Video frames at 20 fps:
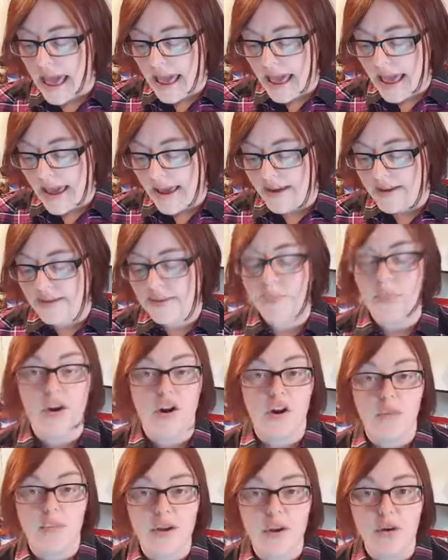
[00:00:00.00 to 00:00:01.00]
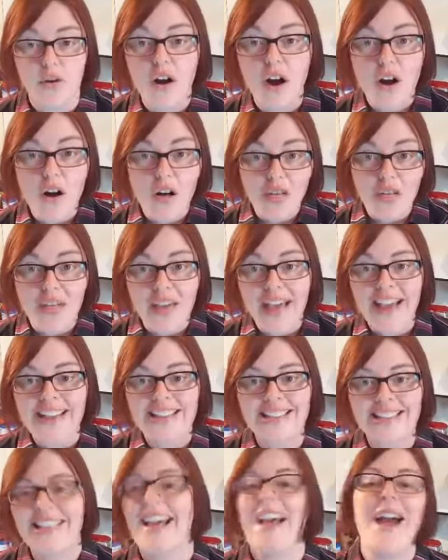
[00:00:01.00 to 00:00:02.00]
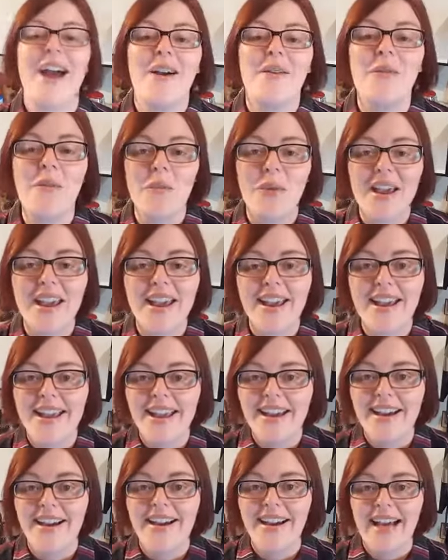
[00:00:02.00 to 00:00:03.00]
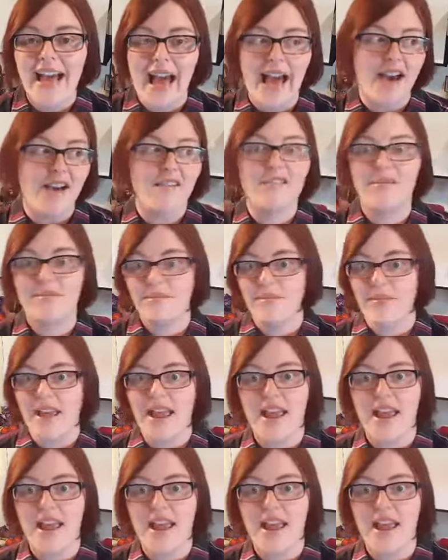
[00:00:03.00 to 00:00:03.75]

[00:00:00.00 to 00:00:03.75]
eggs, buttermilk, all things that we have